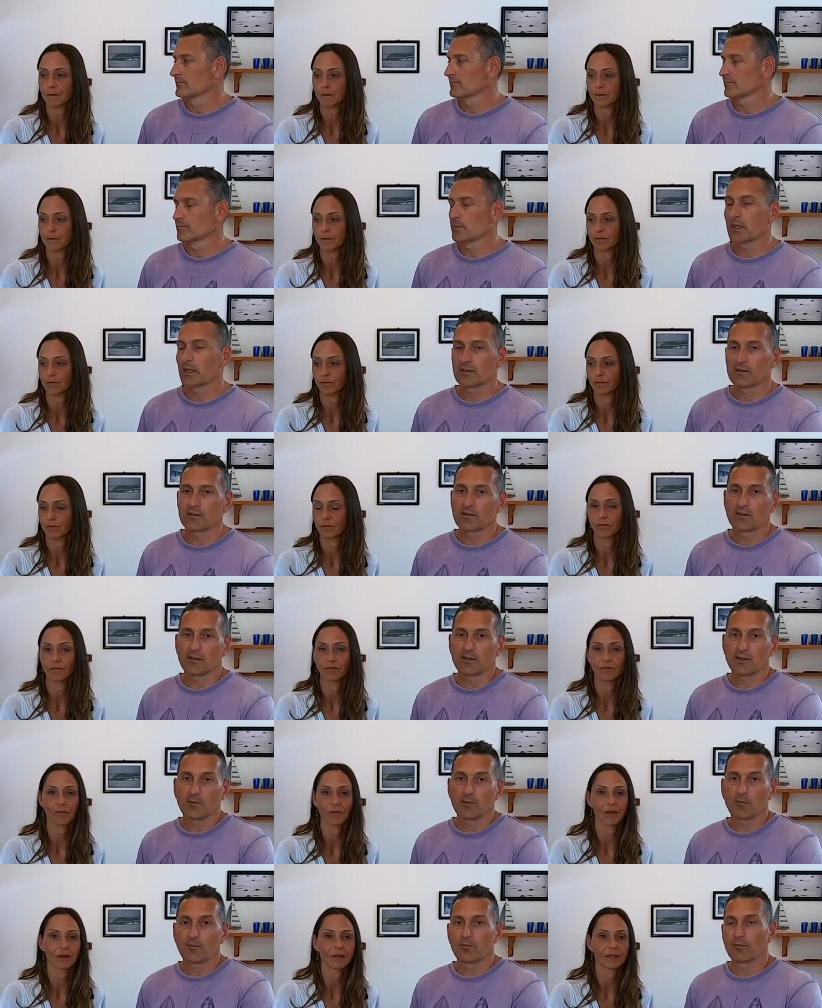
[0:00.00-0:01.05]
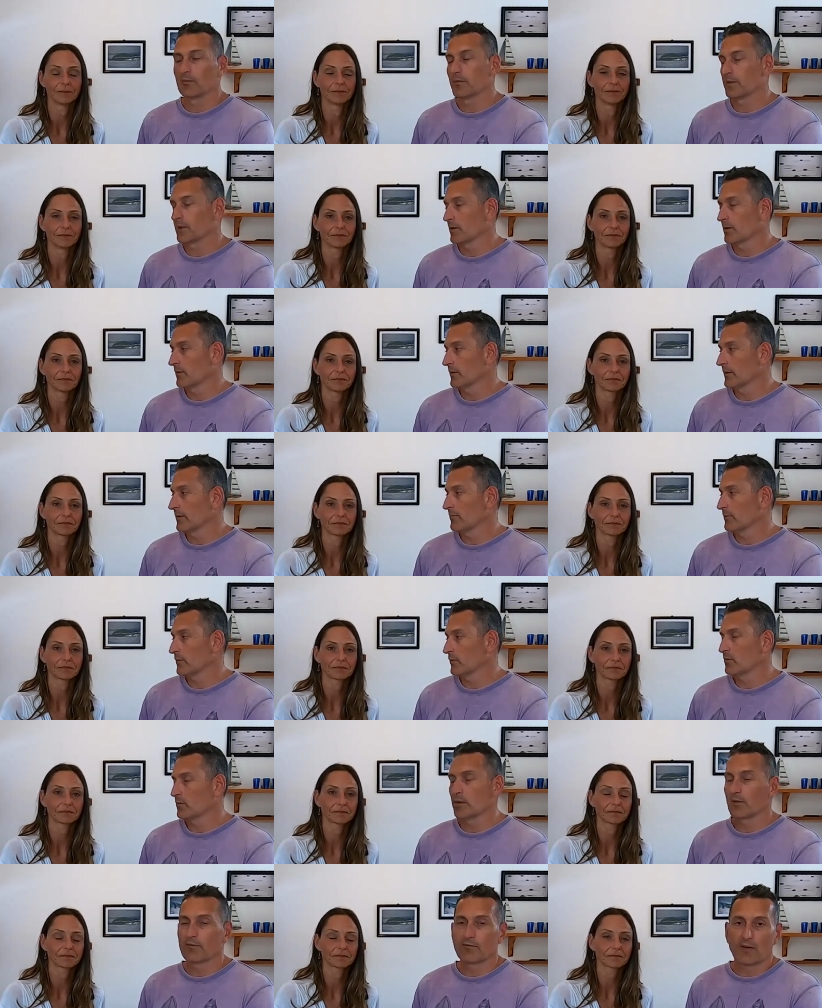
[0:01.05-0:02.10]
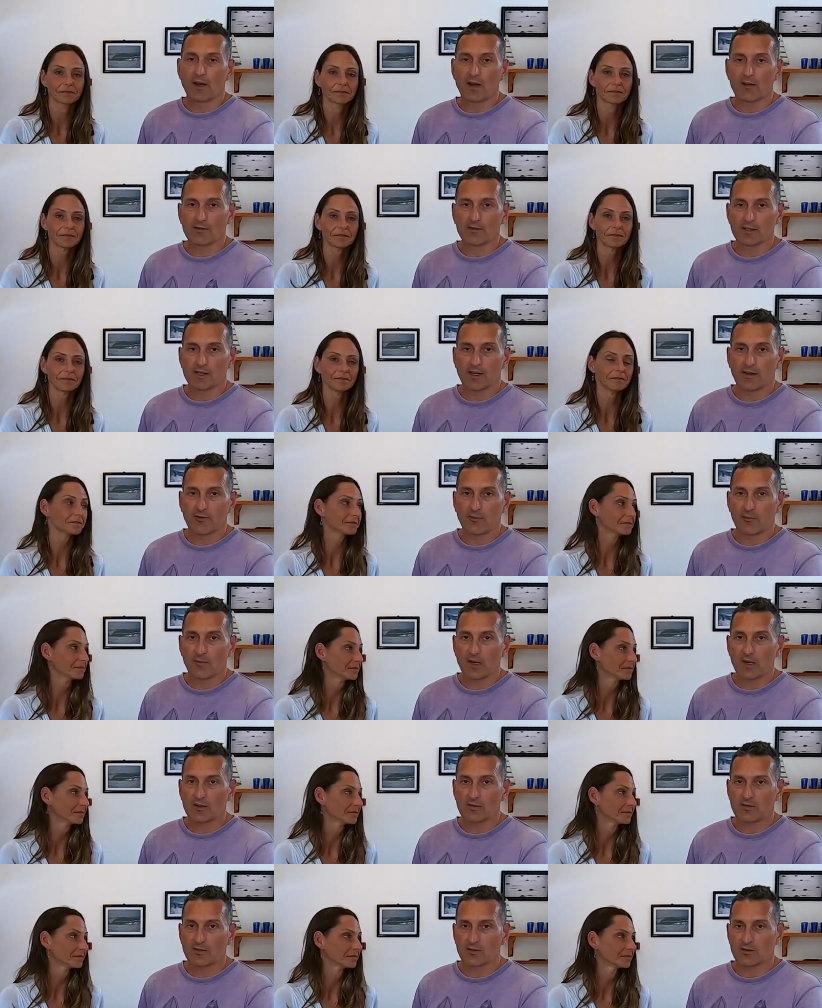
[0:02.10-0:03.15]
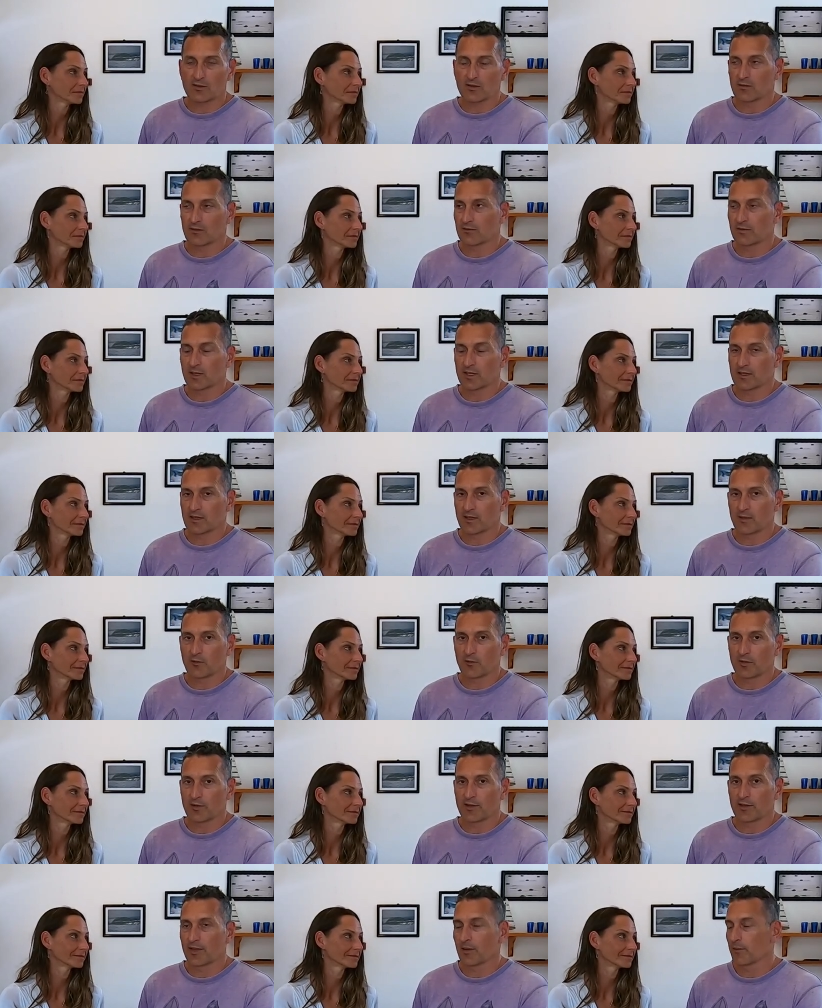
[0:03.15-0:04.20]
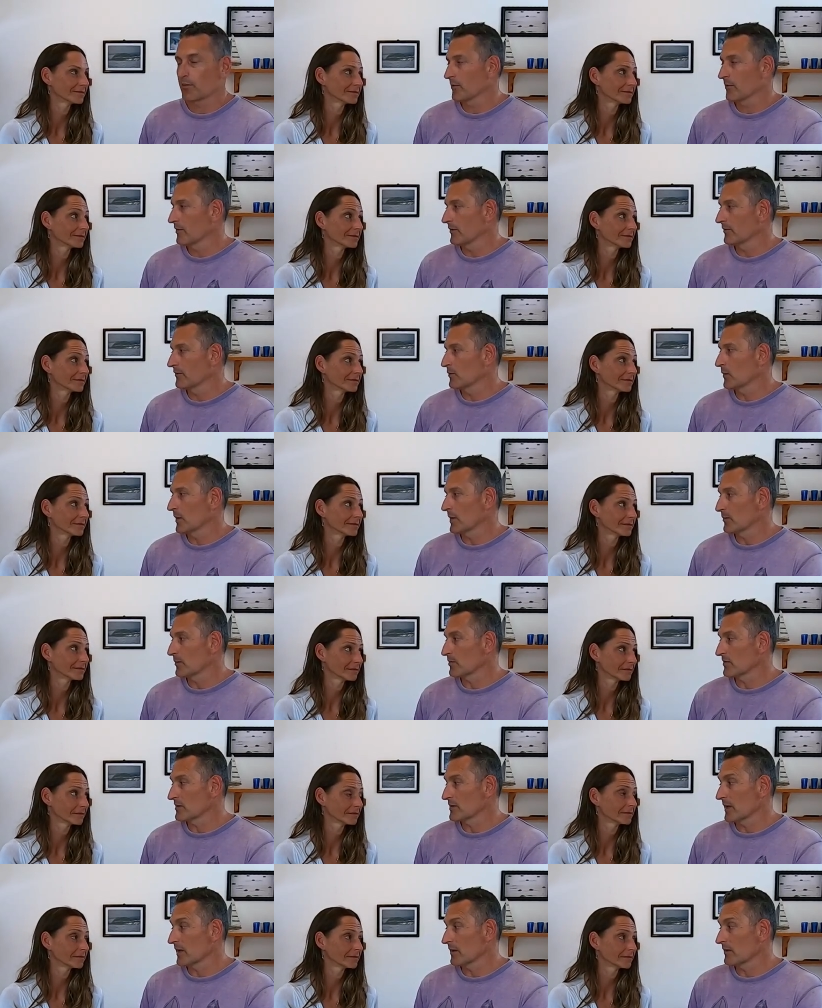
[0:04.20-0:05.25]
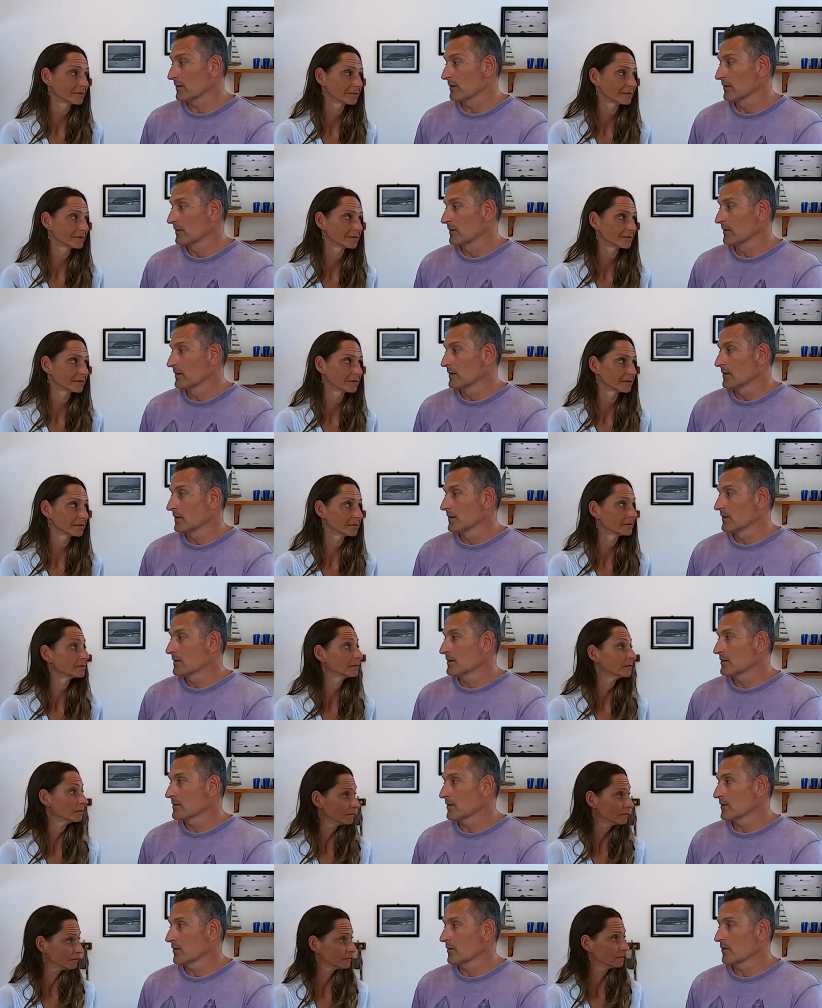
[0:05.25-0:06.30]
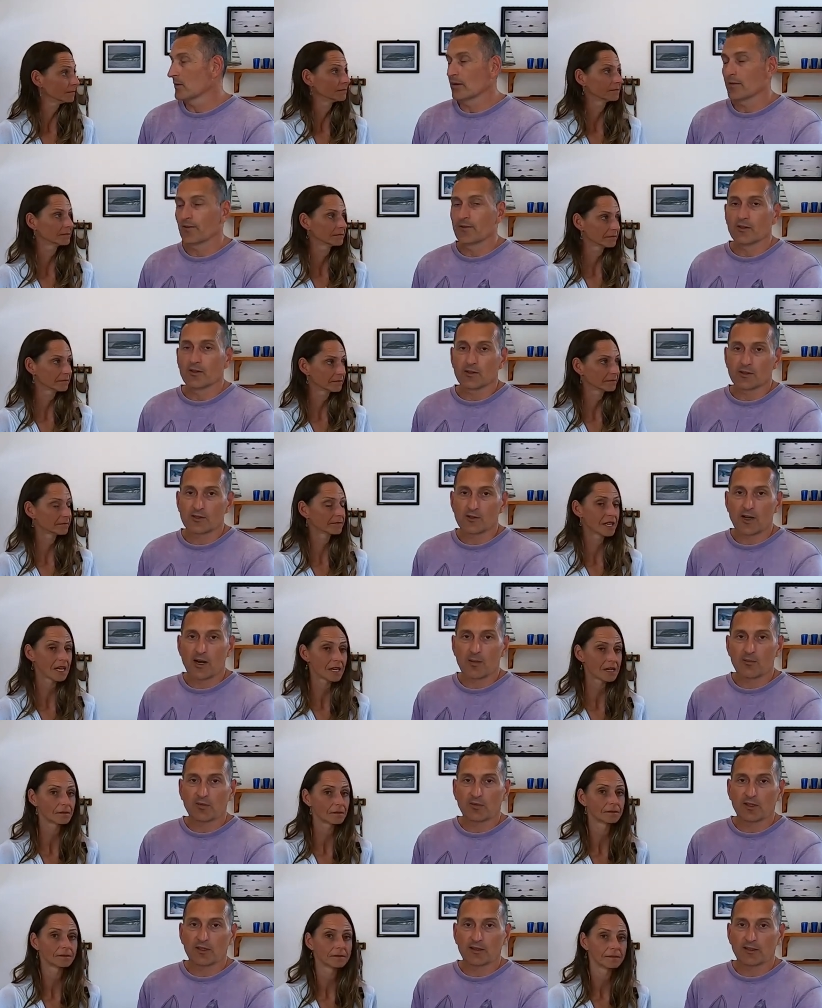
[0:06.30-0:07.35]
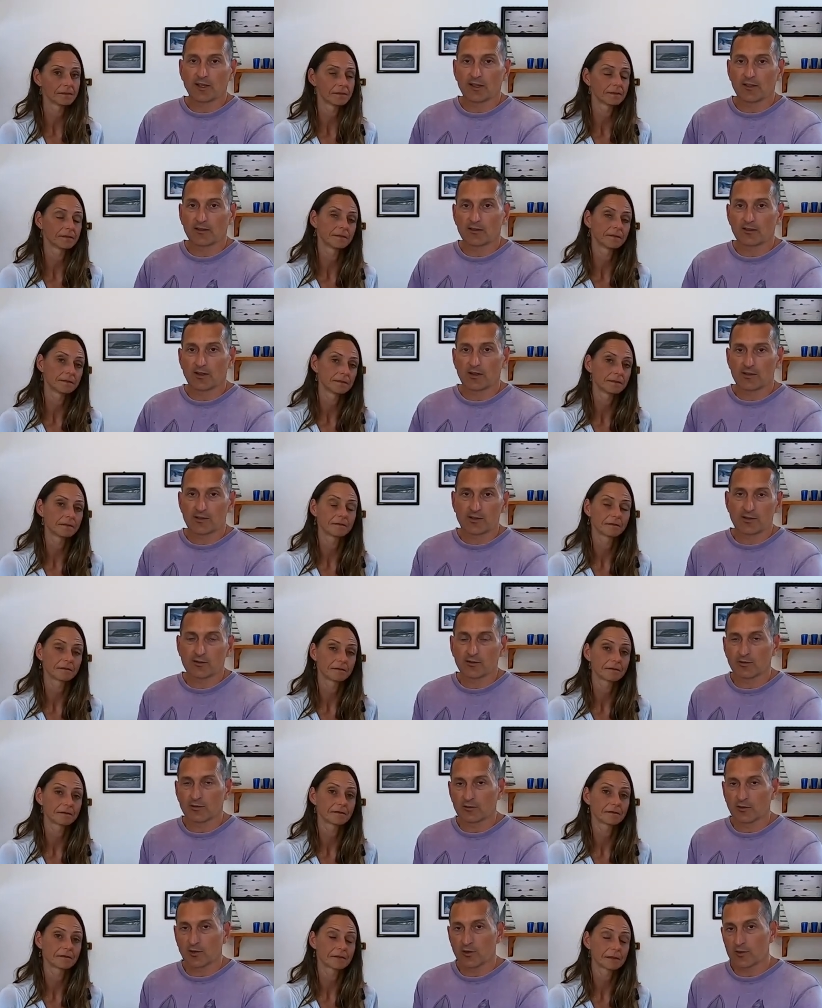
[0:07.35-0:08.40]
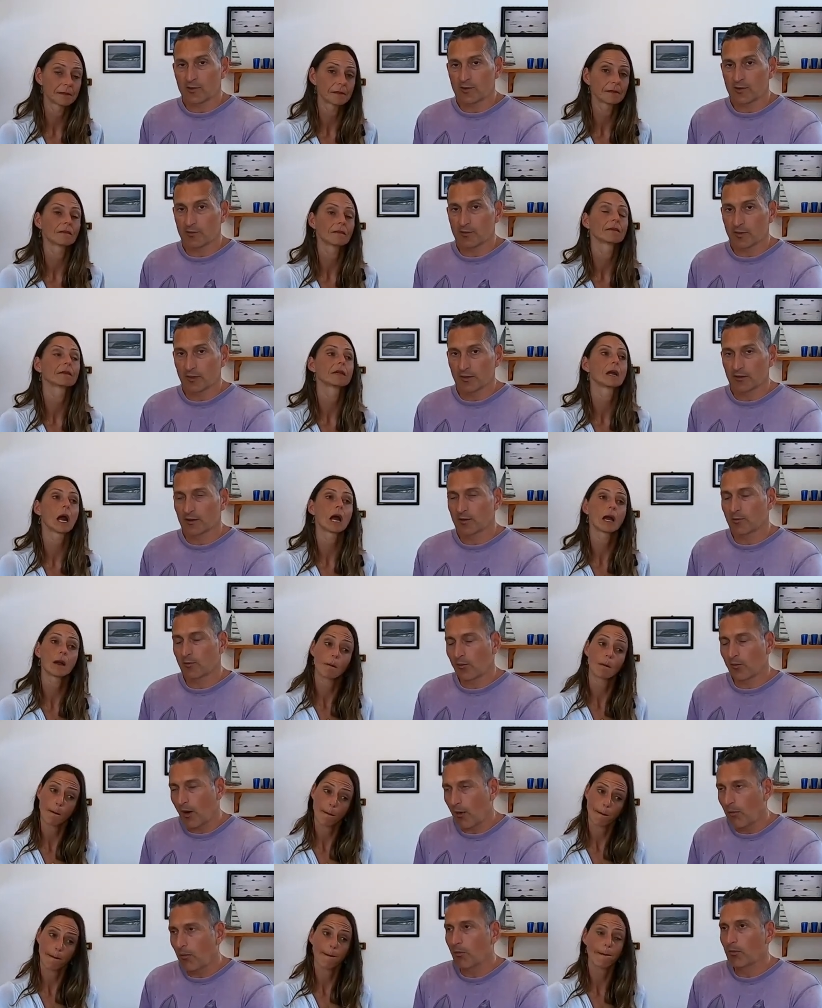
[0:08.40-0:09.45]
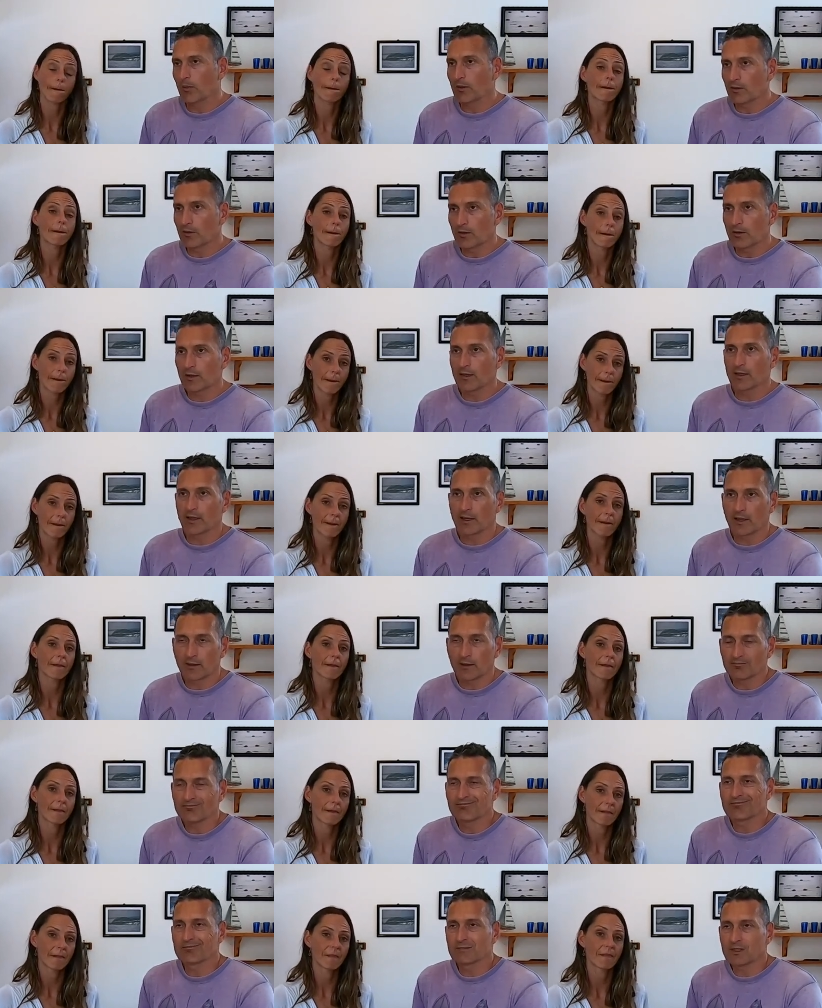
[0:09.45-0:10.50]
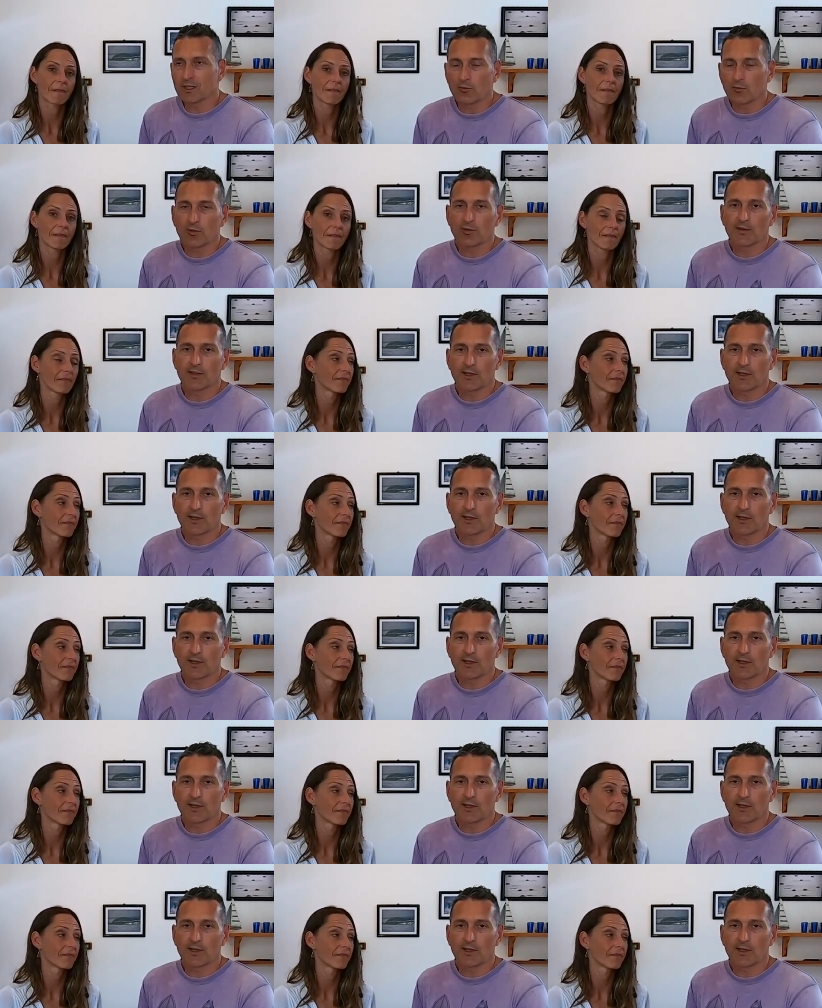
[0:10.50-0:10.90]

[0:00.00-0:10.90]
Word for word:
Speaker 1: But still, you're you know even between five and seven pesos, that's somewhere in the neighborhood of twenty percent. Mm. So if you extrapolate yeah. that across your whole grocery bill, you're probably looking at mm, somewhere in the